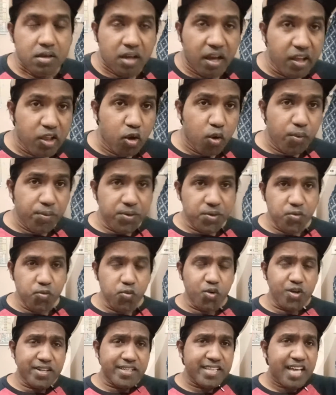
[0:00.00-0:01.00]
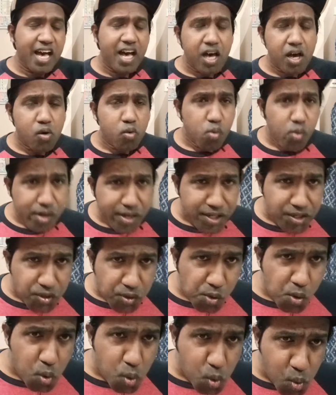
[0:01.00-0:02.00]
Hello everyone, how are
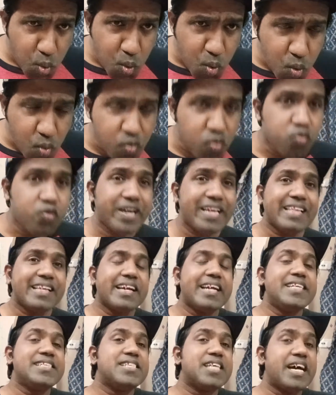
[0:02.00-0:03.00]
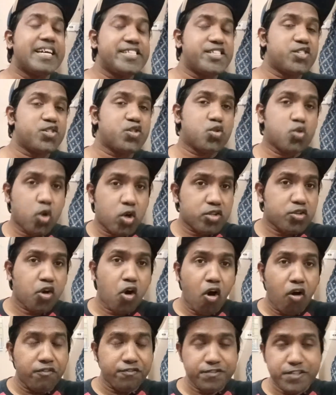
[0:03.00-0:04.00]
you? Well guys, I saw
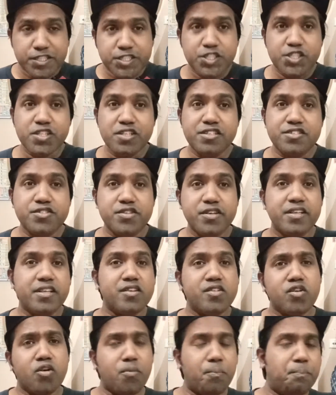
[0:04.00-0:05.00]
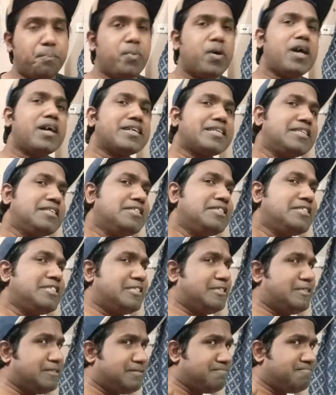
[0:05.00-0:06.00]
the official trailer of
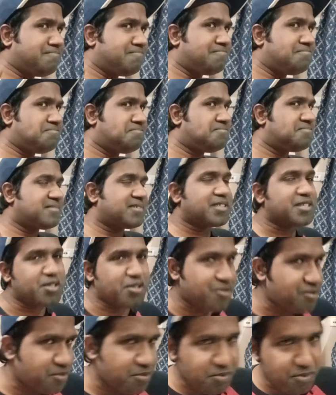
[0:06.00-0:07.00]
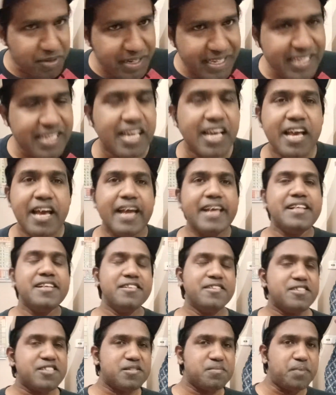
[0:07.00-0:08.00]
Baaghi 3 and
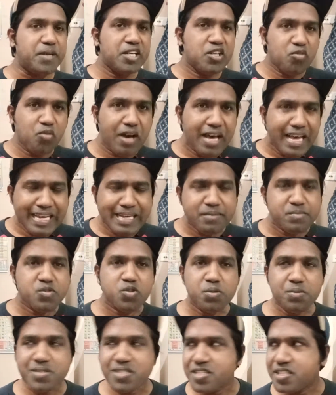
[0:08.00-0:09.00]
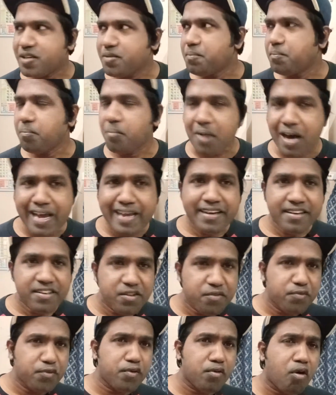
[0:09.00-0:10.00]
in this video I am going to give my
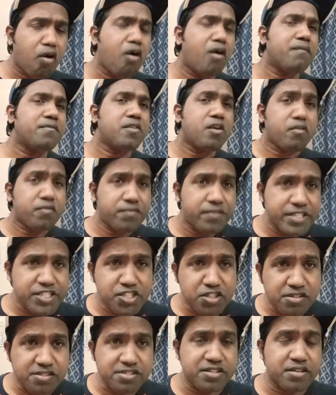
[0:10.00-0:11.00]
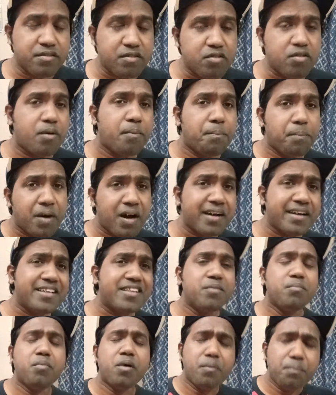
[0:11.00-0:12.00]
review of the official trailer of
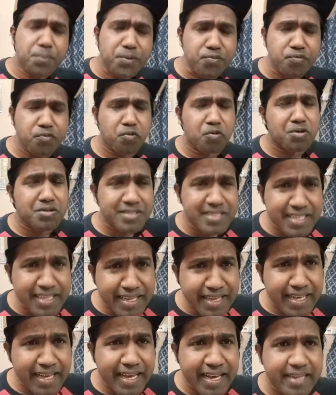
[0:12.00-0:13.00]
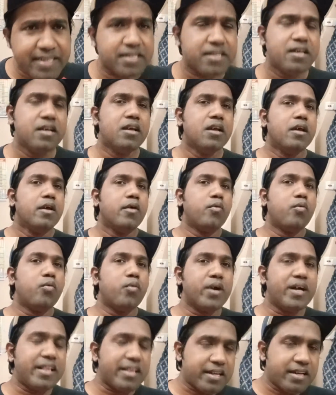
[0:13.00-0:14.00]
Baaghi 3. But before that,
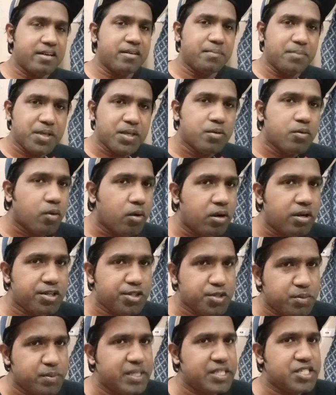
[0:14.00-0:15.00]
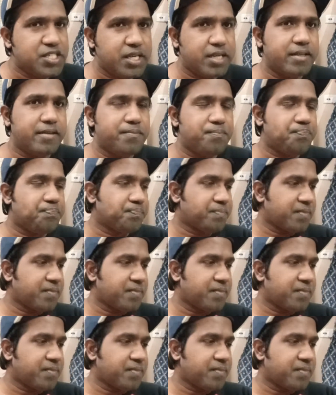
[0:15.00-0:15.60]
welcome you all to my channel.